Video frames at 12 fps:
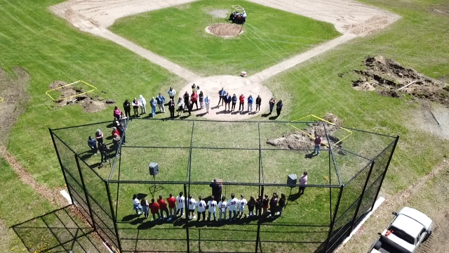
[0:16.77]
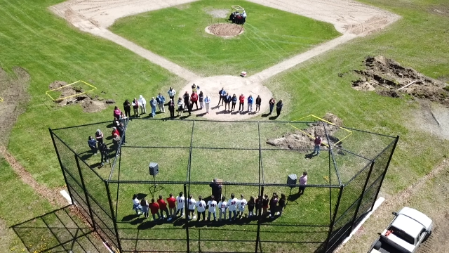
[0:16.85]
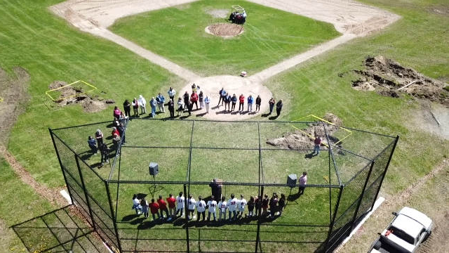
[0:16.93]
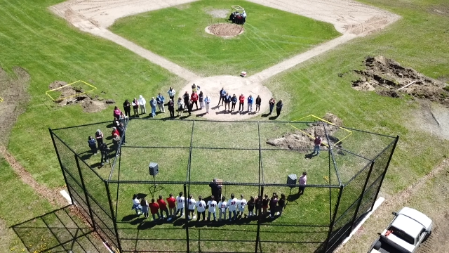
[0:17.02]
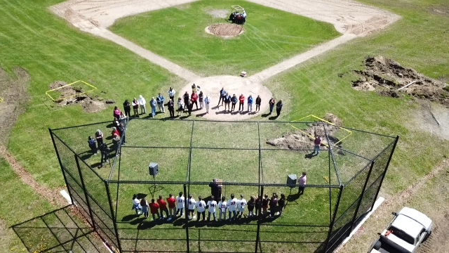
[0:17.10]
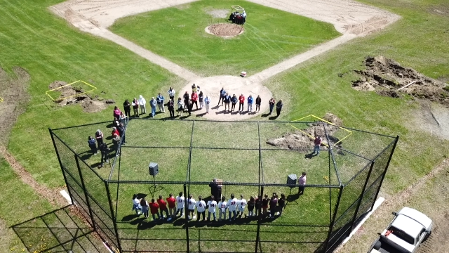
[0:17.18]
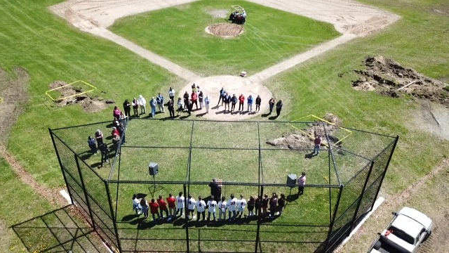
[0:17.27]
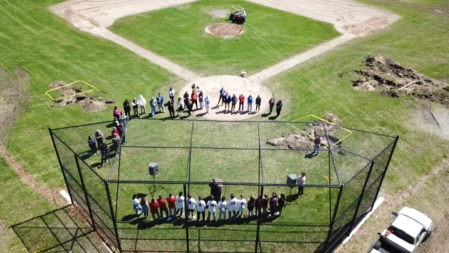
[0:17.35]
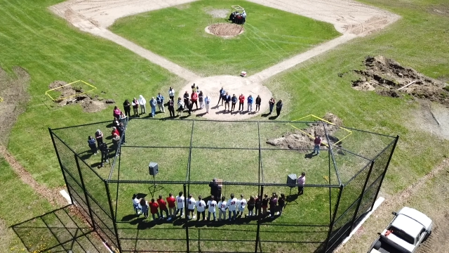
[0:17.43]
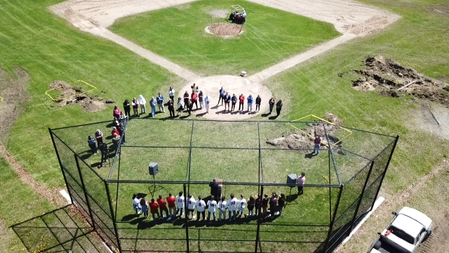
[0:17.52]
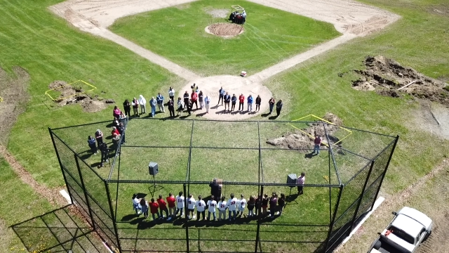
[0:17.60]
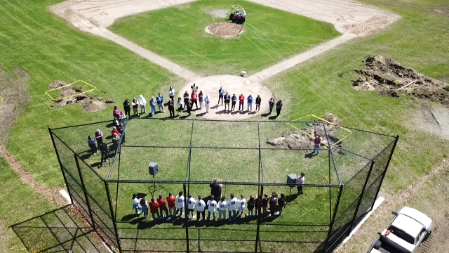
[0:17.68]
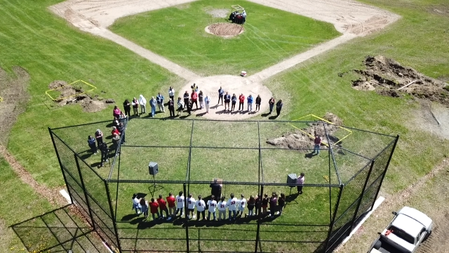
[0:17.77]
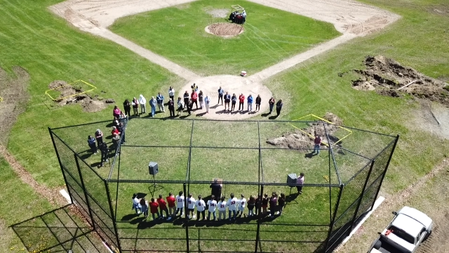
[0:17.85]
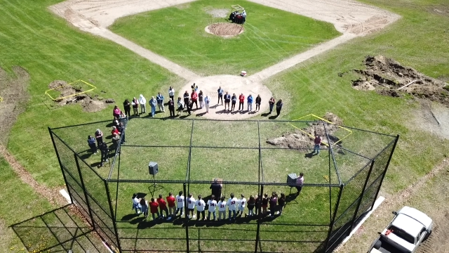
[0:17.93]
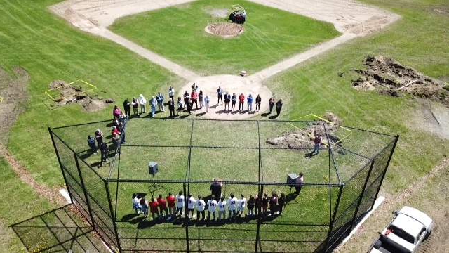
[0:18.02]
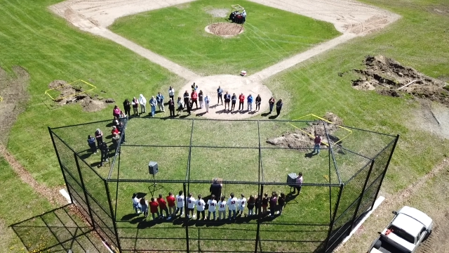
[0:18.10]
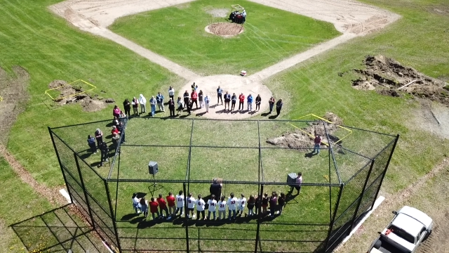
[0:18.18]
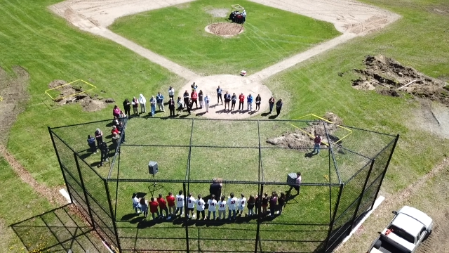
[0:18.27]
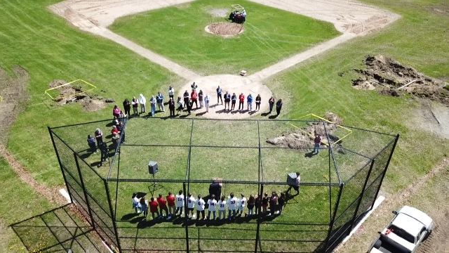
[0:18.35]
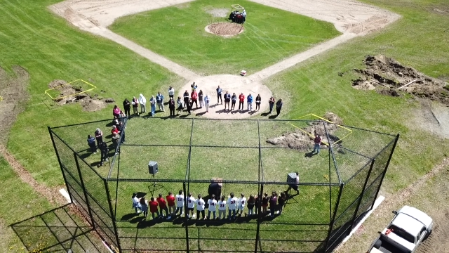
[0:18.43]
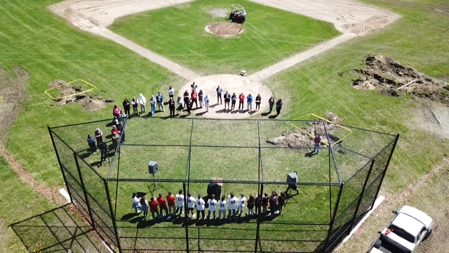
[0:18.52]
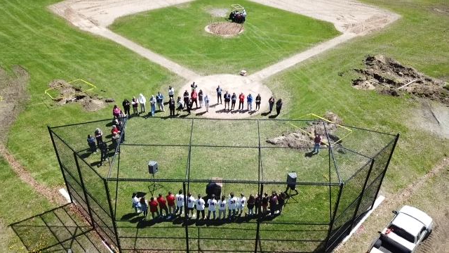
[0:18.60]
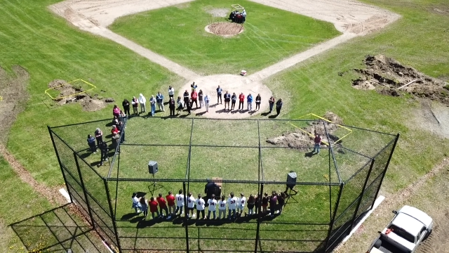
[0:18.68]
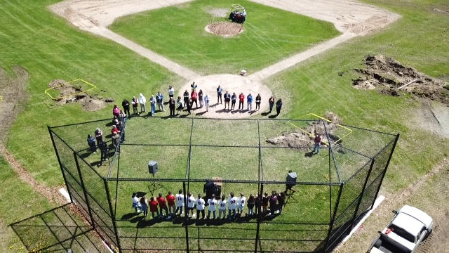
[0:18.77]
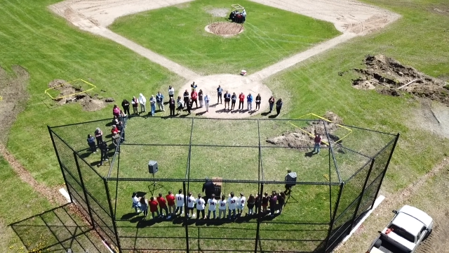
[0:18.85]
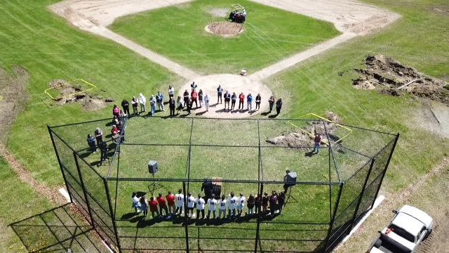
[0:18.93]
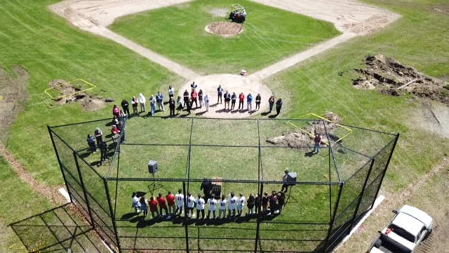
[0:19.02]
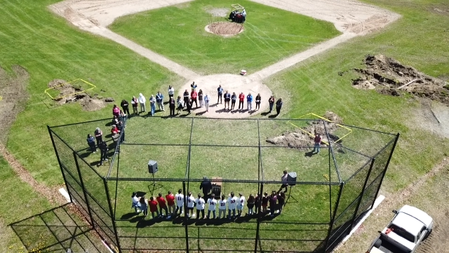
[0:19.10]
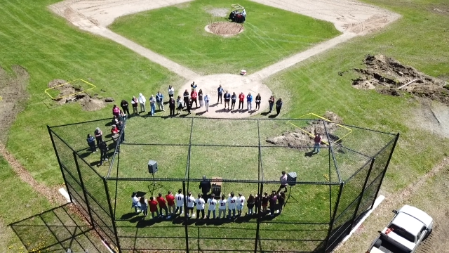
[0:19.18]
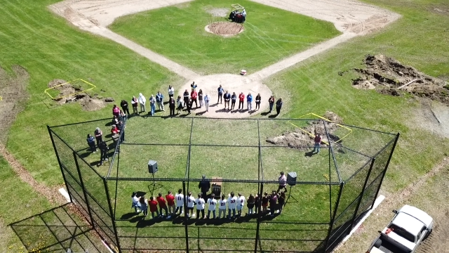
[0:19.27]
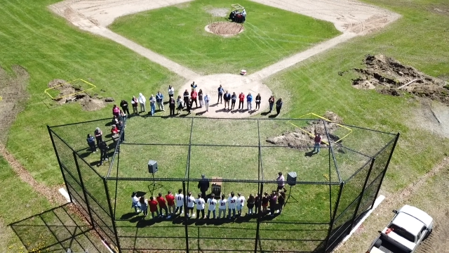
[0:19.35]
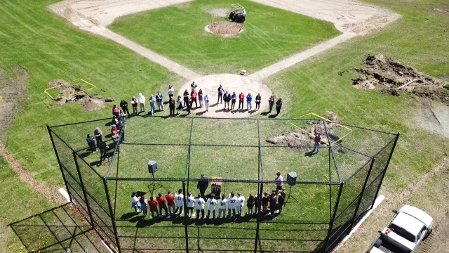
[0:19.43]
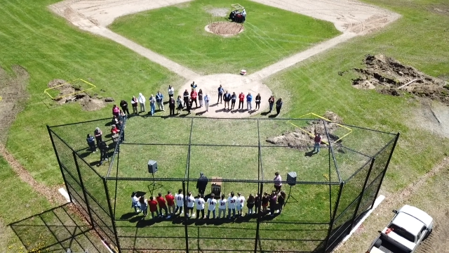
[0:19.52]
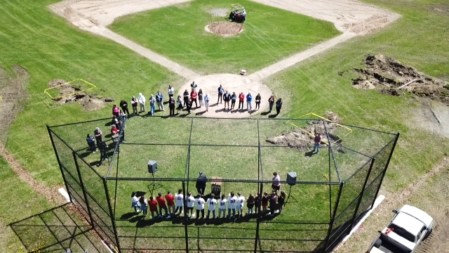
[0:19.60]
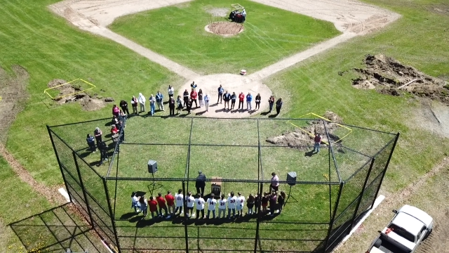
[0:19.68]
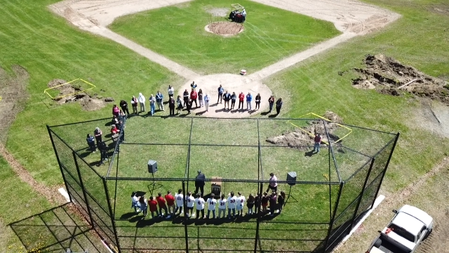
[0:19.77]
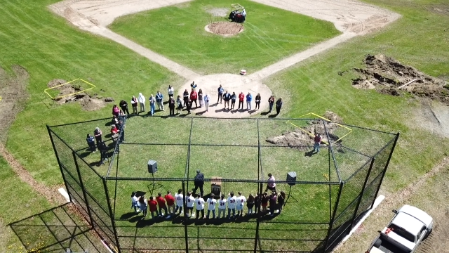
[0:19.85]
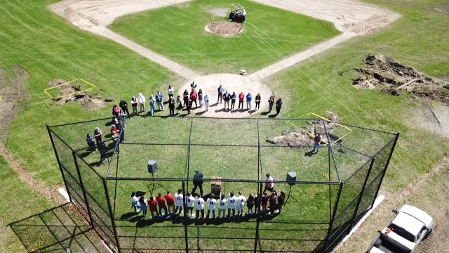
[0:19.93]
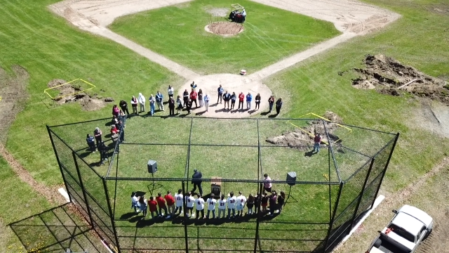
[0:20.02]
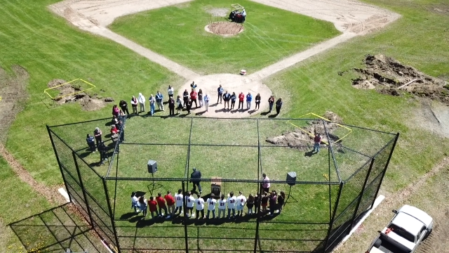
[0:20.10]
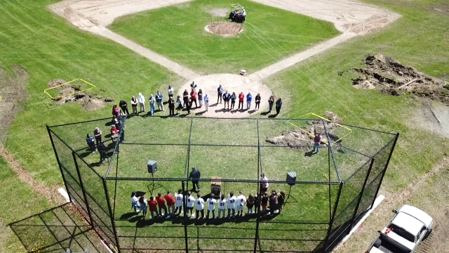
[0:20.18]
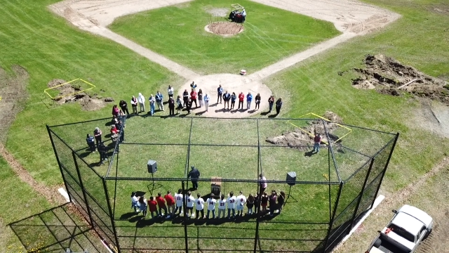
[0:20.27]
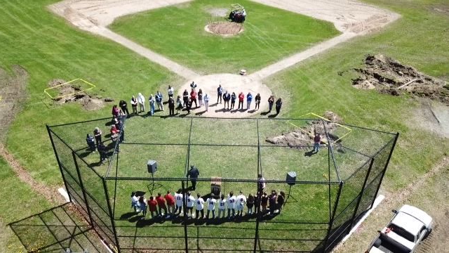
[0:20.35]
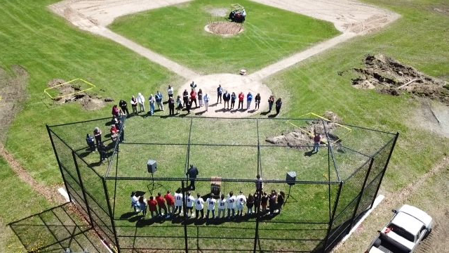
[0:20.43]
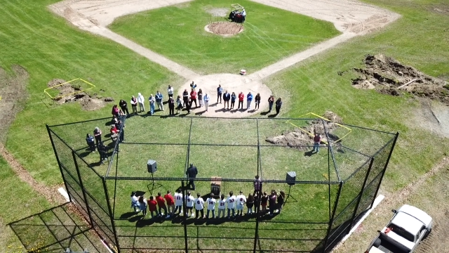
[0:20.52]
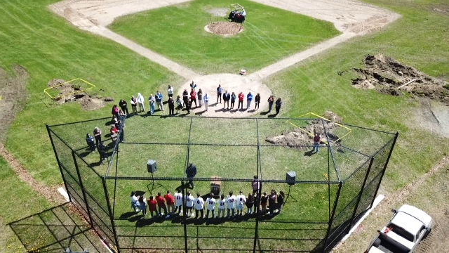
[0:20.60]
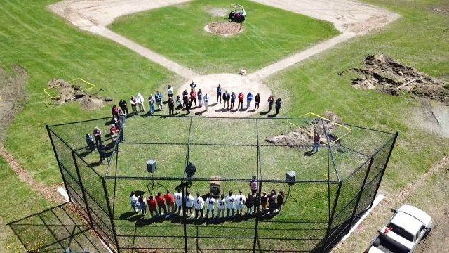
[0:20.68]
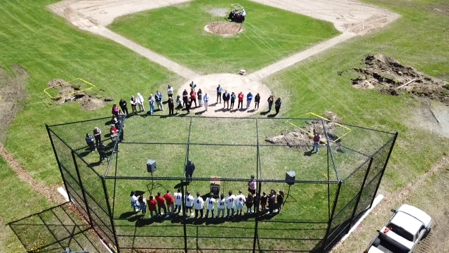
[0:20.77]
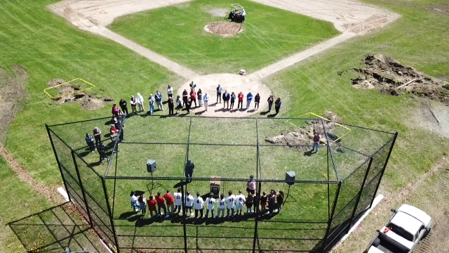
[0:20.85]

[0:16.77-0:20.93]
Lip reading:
(no speaker visible)